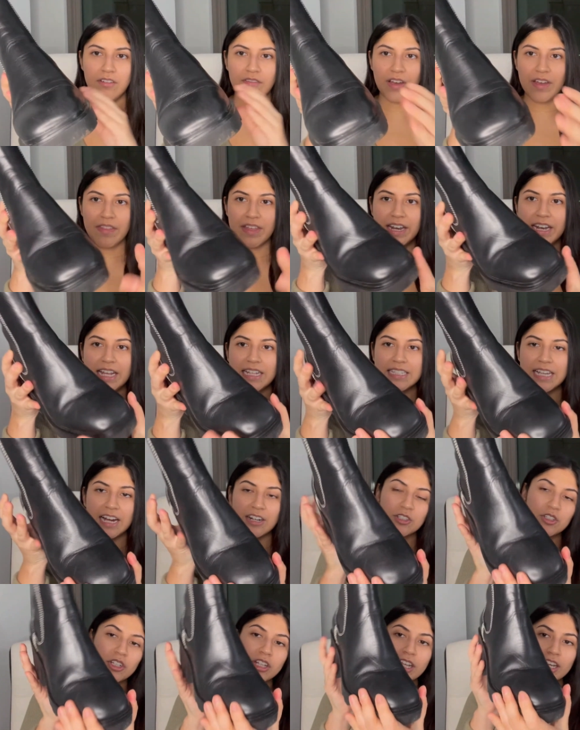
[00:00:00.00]
and then it's
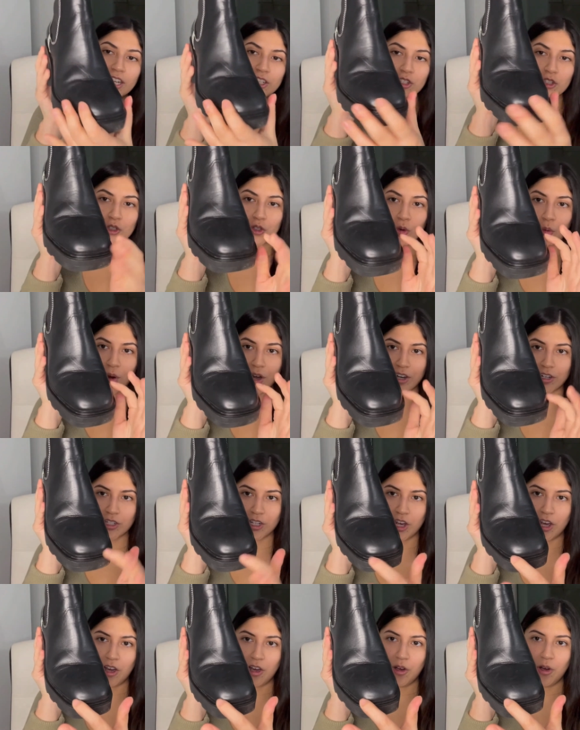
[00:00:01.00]
actually like a square
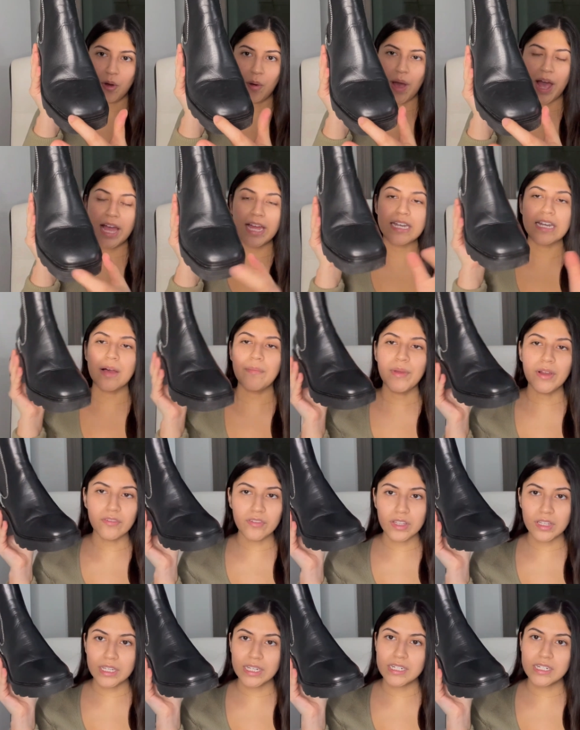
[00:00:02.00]
toe, and I'm not
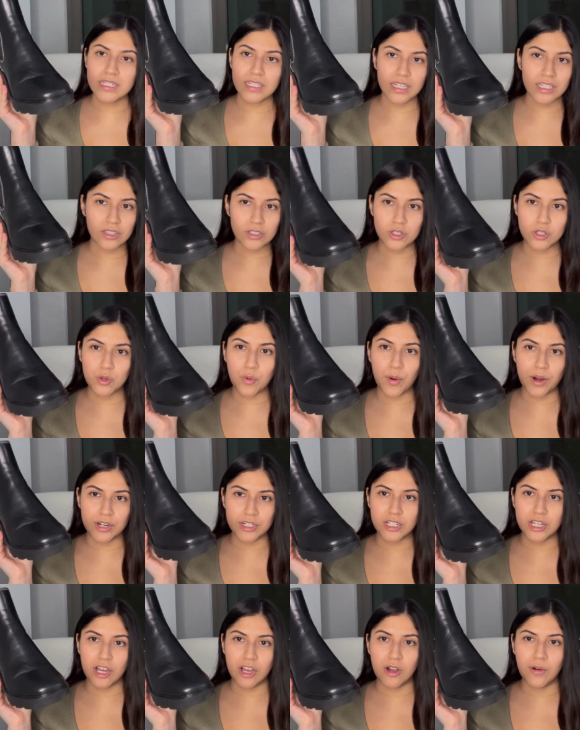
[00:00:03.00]
really into like the square
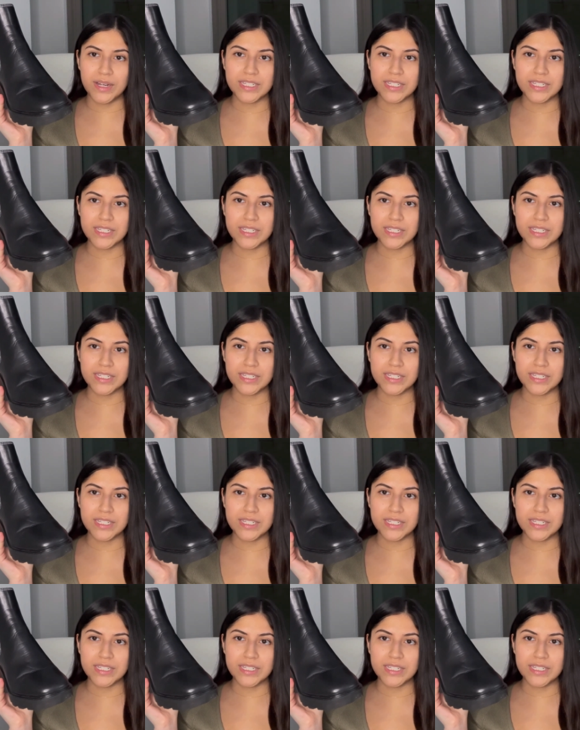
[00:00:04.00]
toe.